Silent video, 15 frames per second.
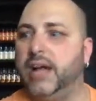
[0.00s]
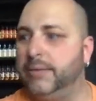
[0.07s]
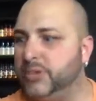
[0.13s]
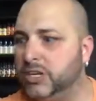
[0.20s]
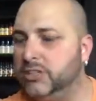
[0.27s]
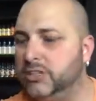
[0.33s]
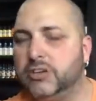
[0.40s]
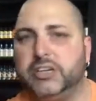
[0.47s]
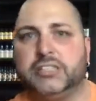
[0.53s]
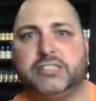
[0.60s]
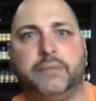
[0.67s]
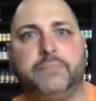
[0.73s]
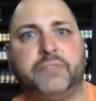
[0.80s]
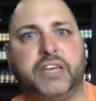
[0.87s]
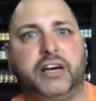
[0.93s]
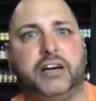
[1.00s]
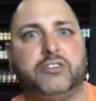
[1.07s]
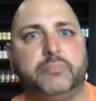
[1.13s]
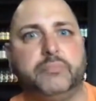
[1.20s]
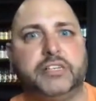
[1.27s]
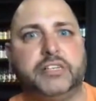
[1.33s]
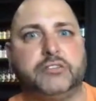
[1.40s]
i'm going to look at something under a
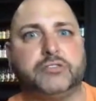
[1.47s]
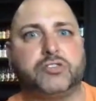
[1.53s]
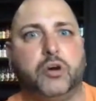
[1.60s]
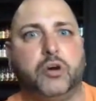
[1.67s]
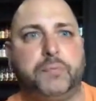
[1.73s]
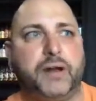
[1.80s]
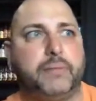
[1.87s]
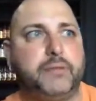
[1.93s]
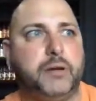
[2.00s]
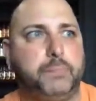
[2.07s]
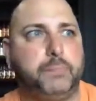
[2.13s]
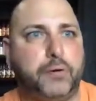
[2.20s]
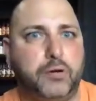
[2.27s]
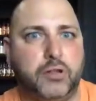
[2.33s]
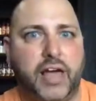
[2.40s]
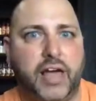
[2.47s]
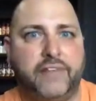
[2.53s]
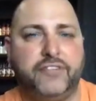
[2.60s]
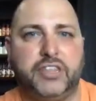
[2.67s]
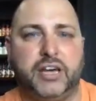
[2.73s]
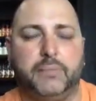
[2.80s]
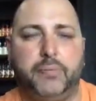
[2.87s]
microscope and i'm going to pull
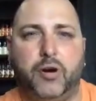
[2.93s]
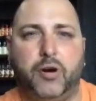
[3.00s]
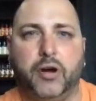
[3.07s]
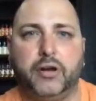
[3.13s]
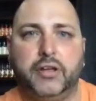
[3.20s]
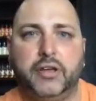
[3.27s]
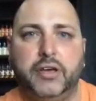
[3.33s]
everything apart